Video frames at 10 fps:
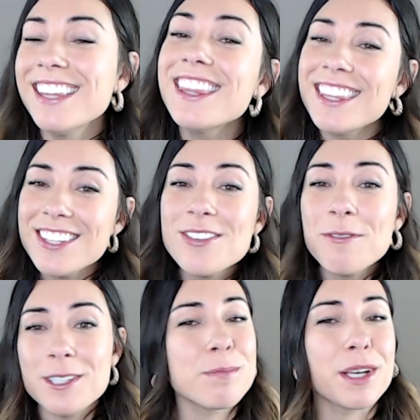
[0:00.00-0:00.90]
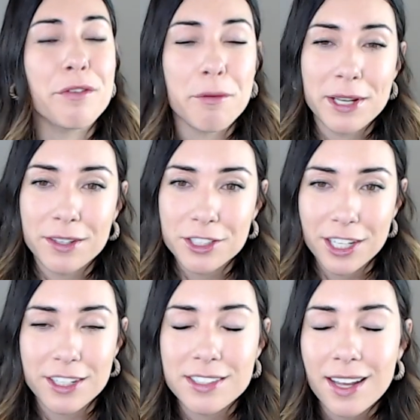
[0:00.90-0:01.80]
This one was big for me, I'll share
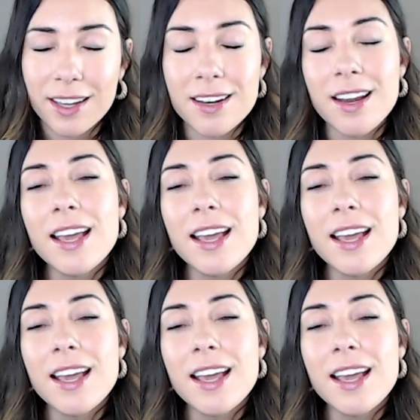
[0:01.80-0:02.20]
in a second.